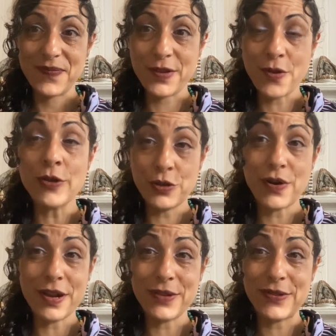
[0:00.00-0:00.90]

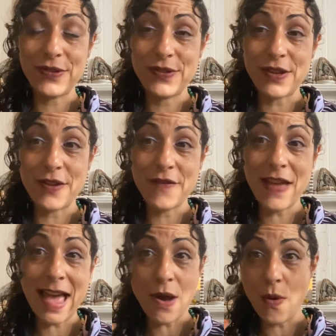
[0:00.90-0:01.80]
contrasts of
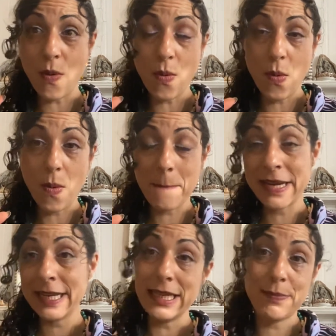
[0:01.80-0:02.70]
how
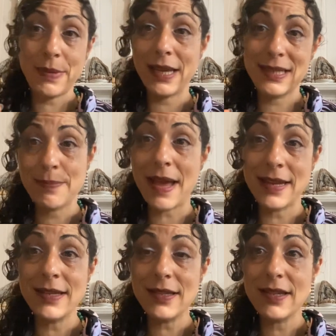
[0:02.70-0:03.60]
money is being
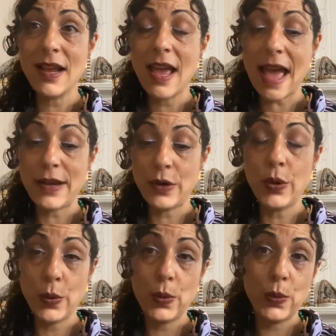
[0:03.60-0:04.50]
spent and
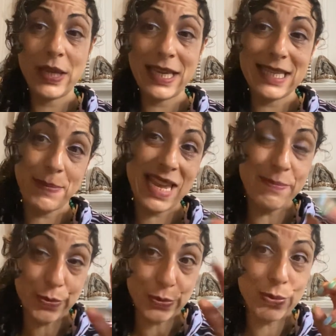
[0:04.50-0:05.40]
who these
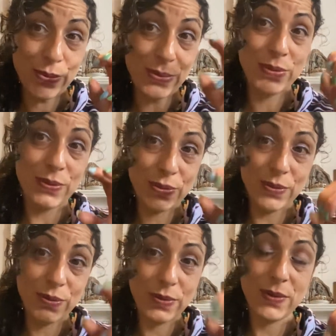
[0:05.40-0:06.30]
people
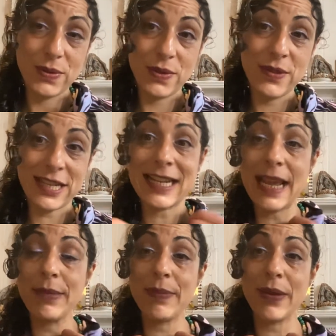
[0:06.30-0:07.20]
that
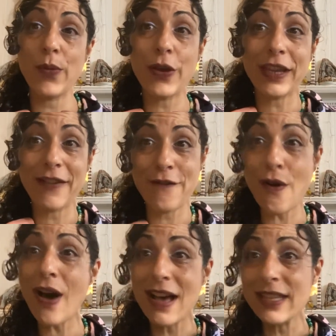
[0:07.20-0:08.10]
claim to be working
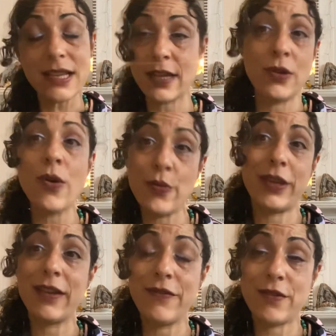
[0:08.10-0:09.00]
for us are not
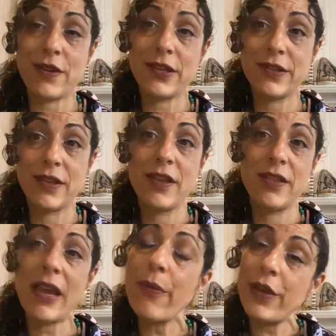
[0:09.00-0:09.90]
working for us.
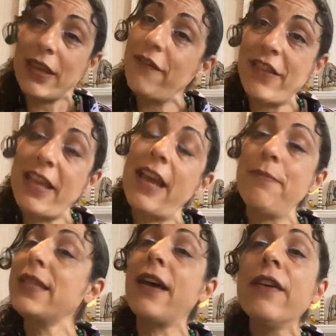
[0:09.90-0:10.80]
They're working for
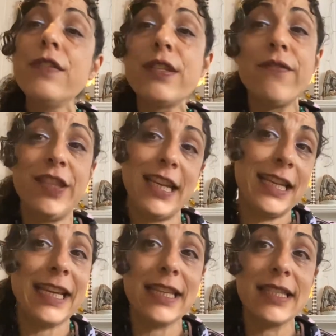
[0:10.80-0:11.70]
themselves and for the
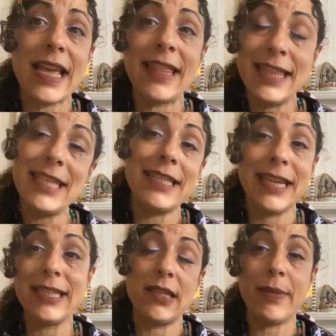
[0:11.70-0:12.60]
elites, and this
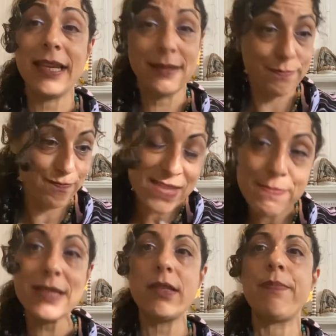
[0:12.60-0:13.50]
needs to be
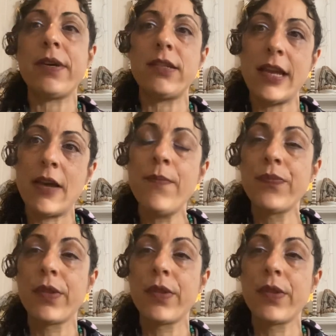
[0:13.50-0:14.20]
nipped in the butt now